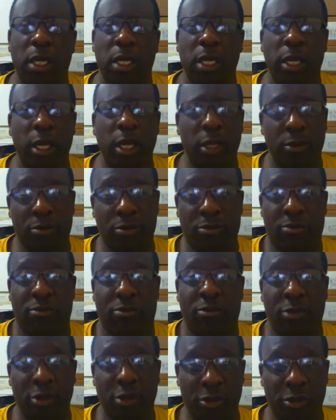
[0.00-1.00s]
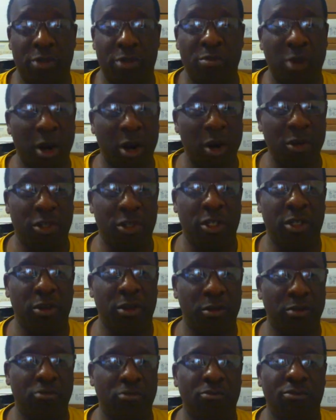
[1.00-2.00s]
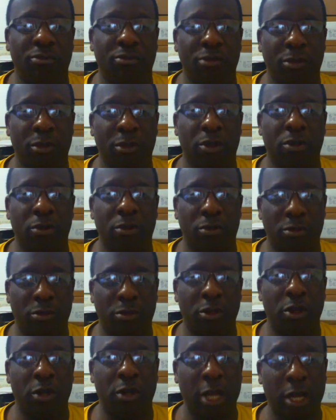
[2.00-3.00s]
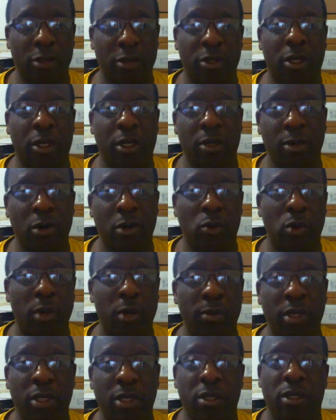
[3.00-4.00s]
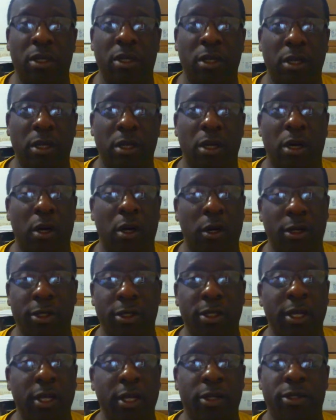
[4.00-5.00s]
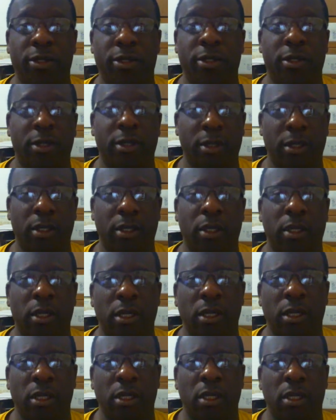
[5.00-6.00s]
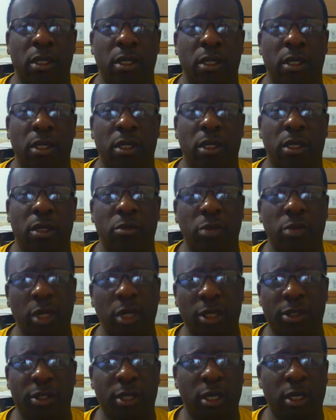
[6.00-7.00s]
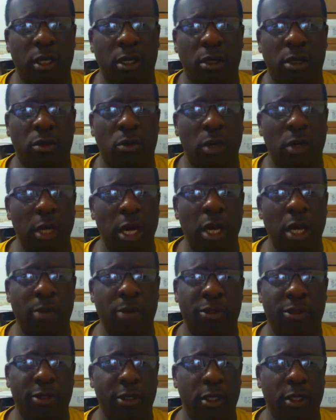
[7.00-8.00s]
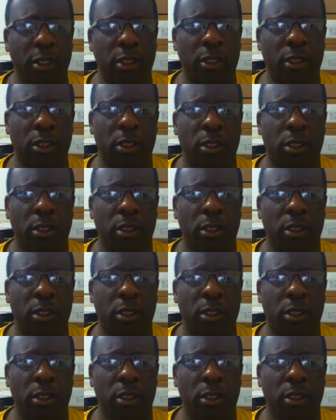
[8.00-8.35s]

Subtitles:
and this is March, and they're now talking about women architects. But what I'm seeing